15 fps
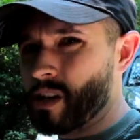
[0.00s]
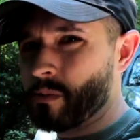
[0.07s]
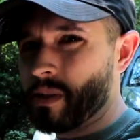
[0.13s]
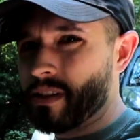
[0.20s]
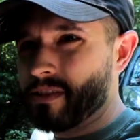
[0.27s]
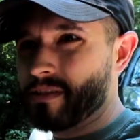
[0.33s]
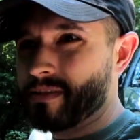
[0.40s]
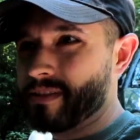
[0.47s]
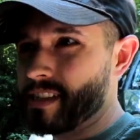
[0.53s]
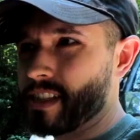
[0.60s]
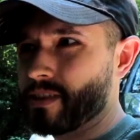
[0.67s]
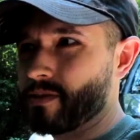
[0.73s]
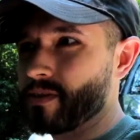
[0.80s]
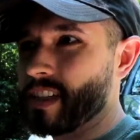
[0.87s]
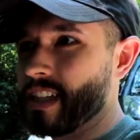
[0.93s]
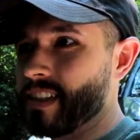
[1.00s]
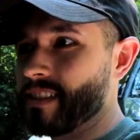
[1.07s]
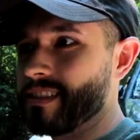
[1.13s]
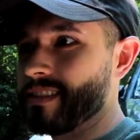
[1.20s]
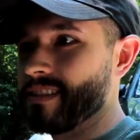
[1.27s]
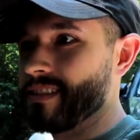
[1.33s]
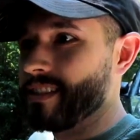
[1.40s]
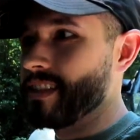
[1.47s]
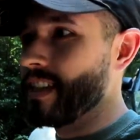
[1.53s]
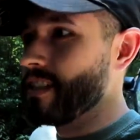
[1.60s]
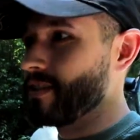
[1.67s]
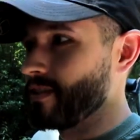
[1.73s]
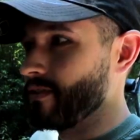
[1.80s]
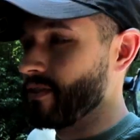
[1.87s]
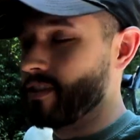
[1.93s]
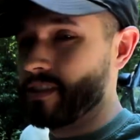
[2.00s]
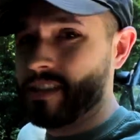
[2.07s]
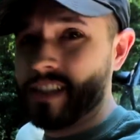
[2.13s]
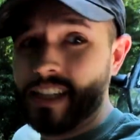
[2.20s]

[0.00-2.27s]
weather, yesterday and today so far.